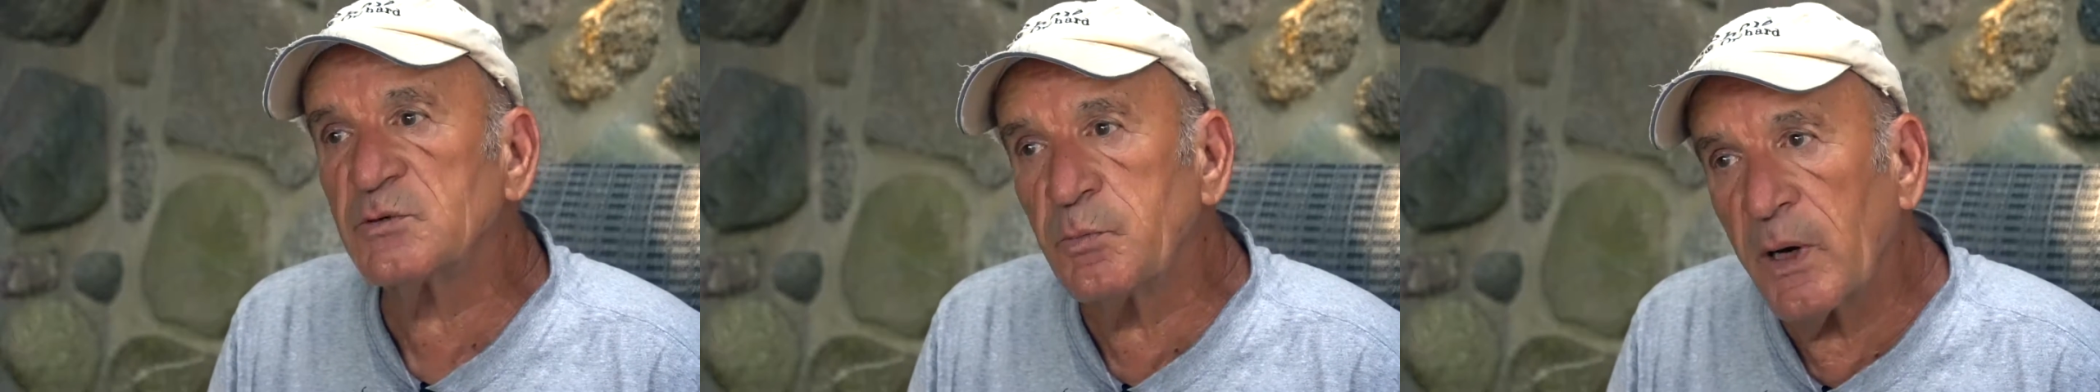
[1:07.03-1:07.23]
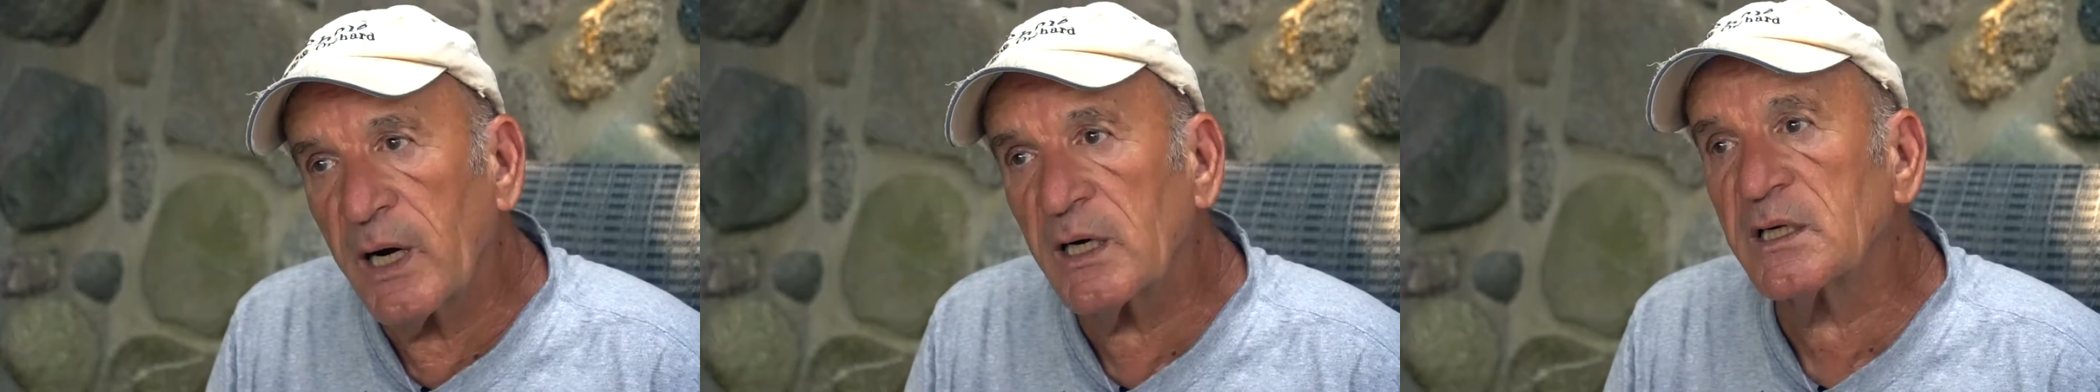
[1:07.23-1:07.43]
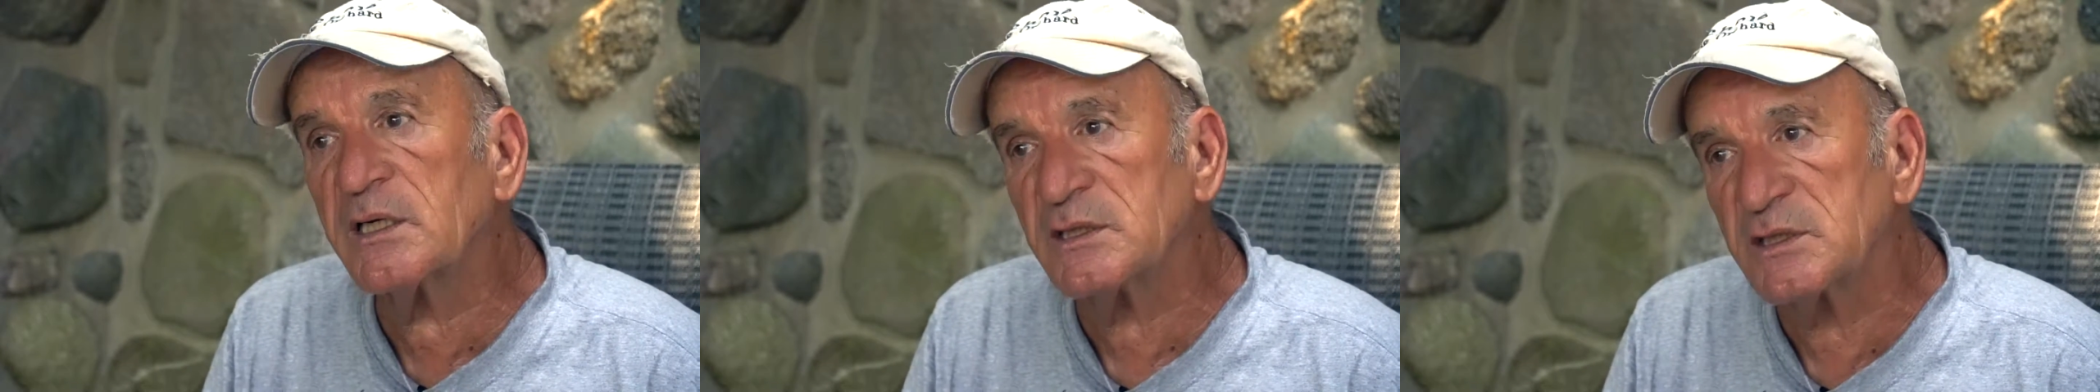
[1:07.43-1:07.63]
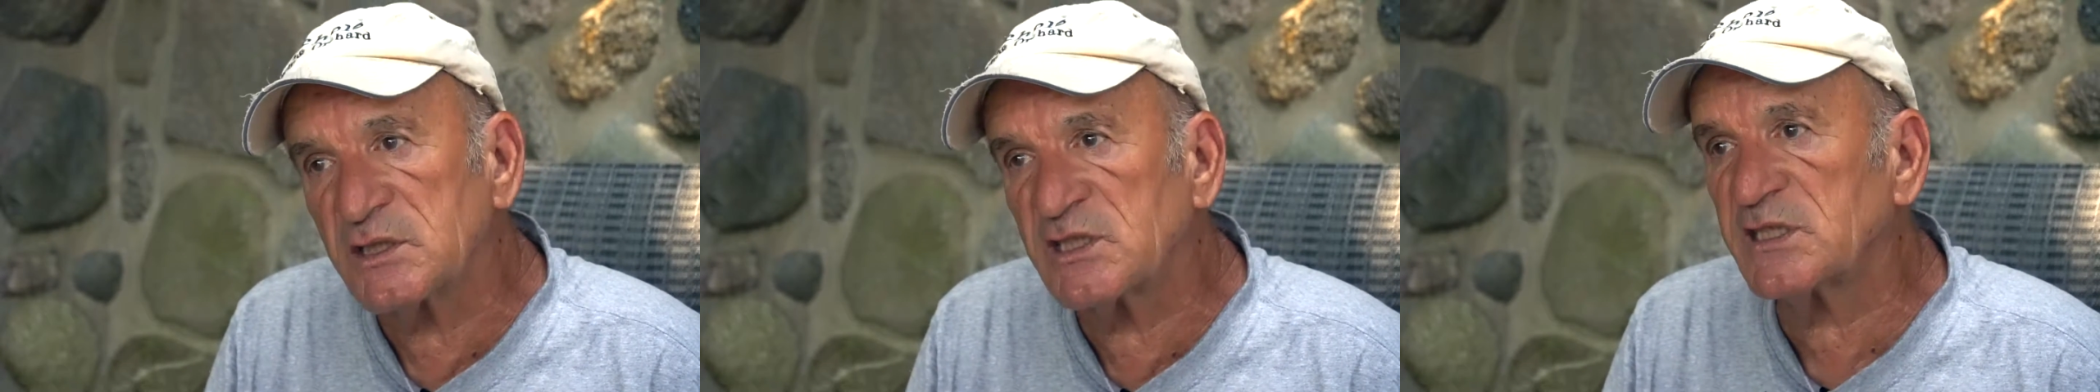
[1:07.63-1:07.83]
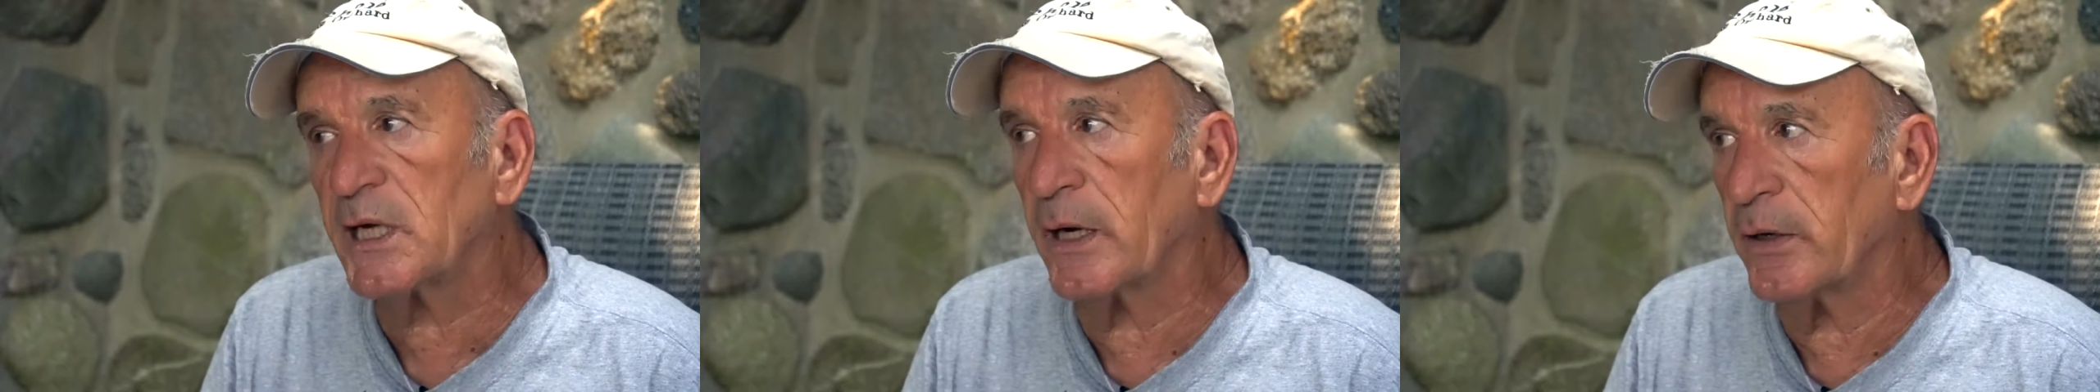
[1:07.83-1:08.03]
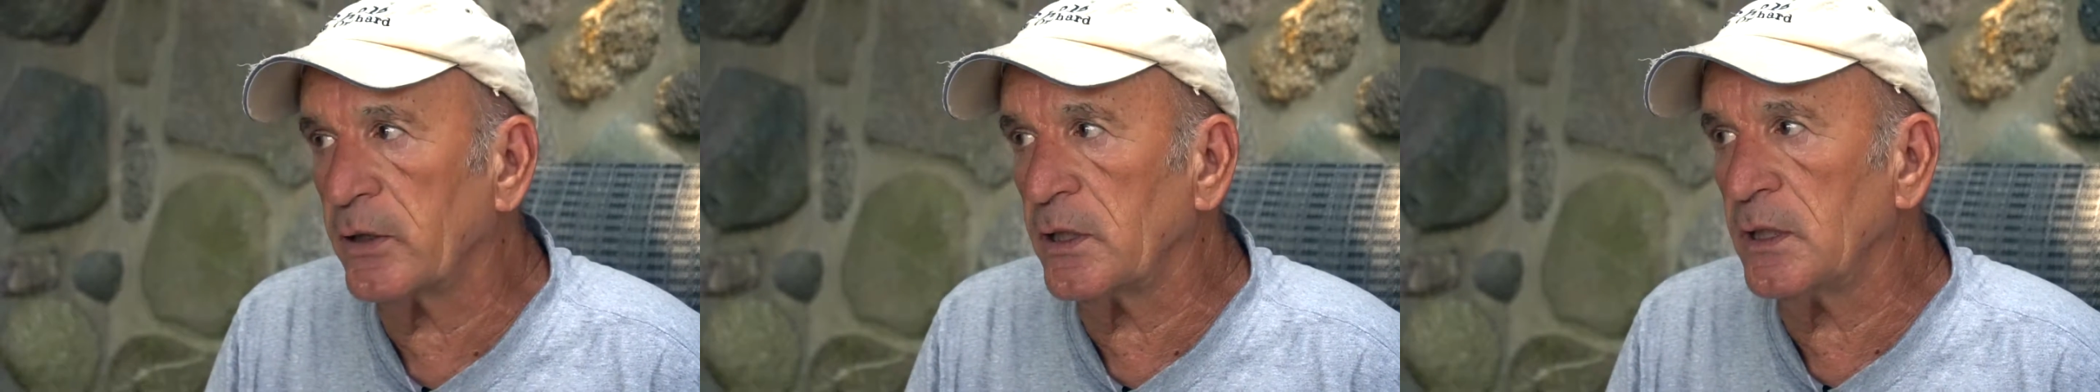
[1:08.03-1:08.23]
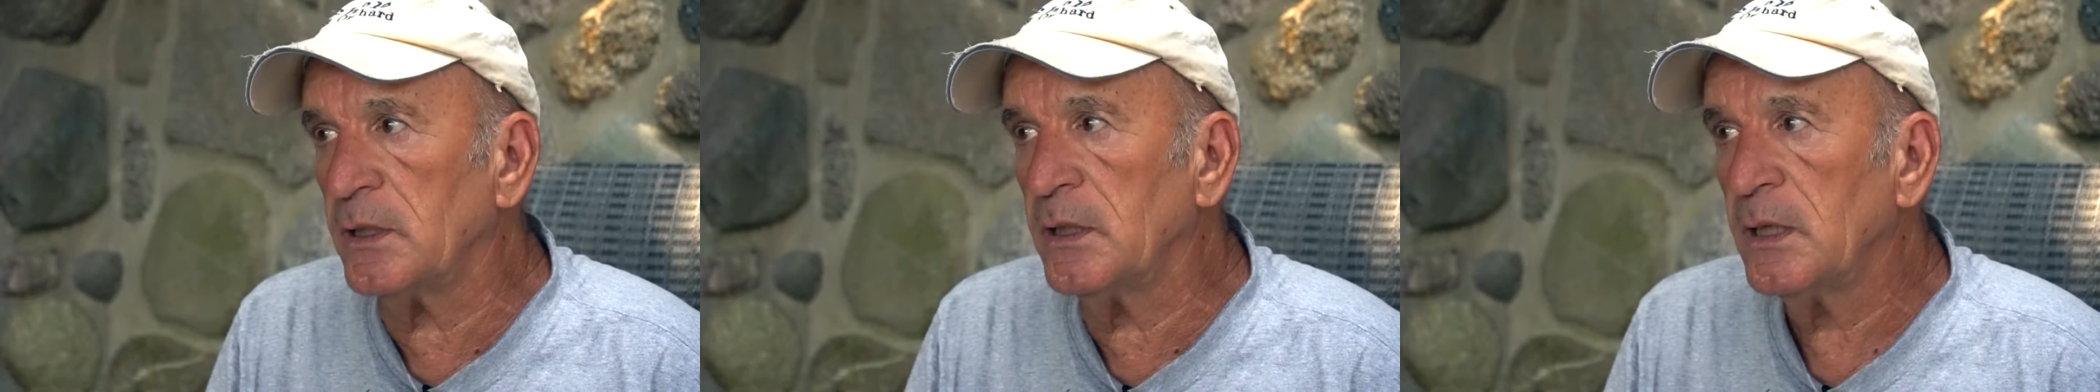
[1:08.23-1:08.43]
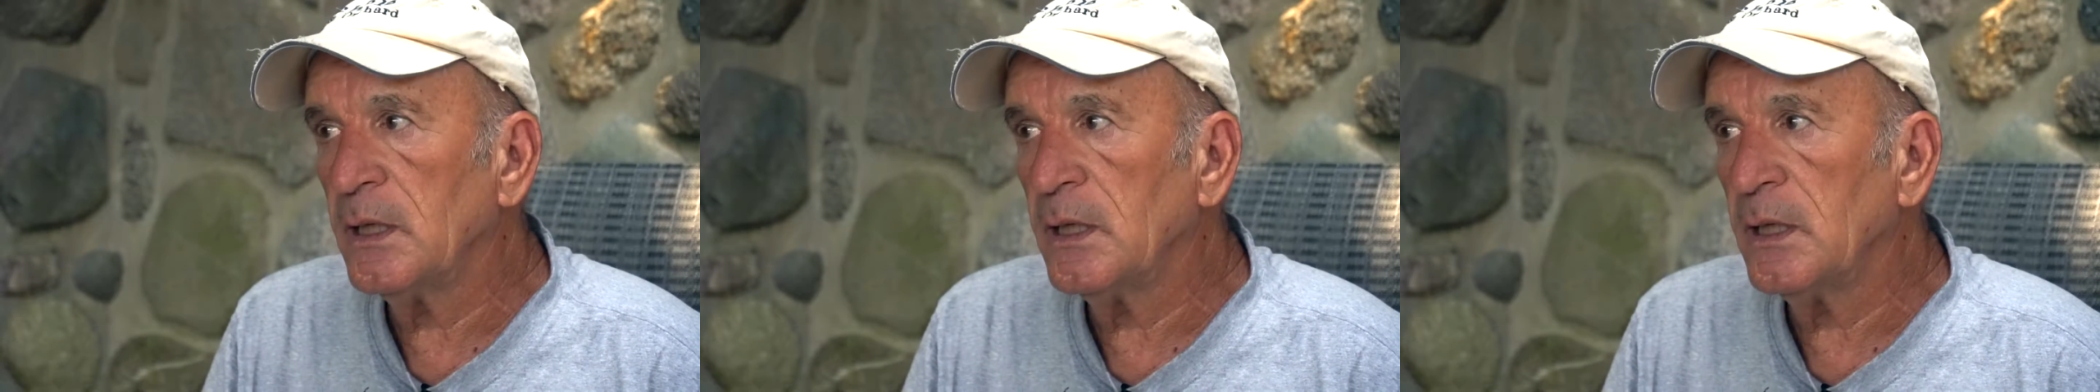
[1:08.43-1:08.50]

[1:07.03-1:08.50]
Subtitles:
markets started,